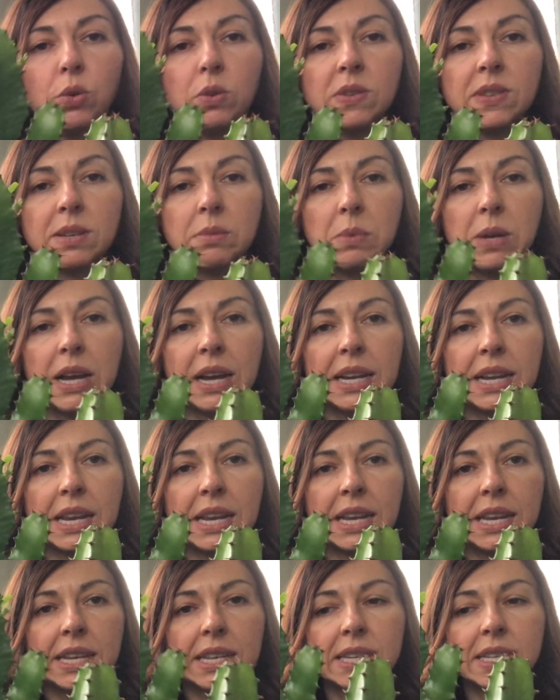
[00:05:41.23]
took some
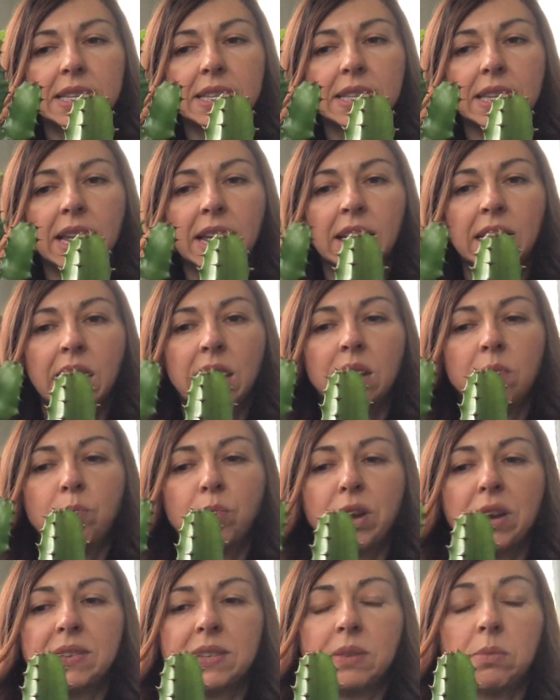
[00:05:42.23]
cuttings and I
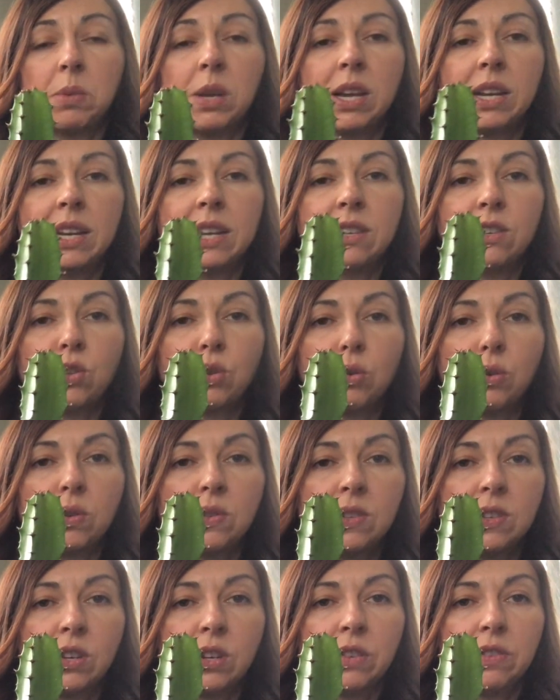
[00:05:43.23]
brought some cuttings to
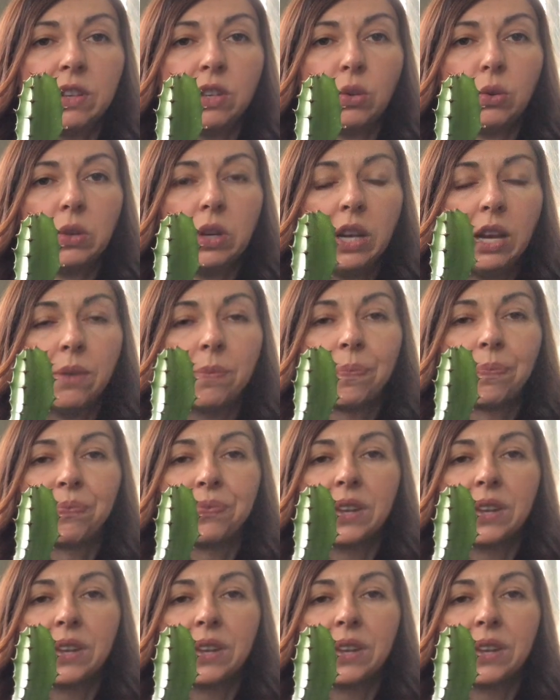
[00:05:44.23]
conservatory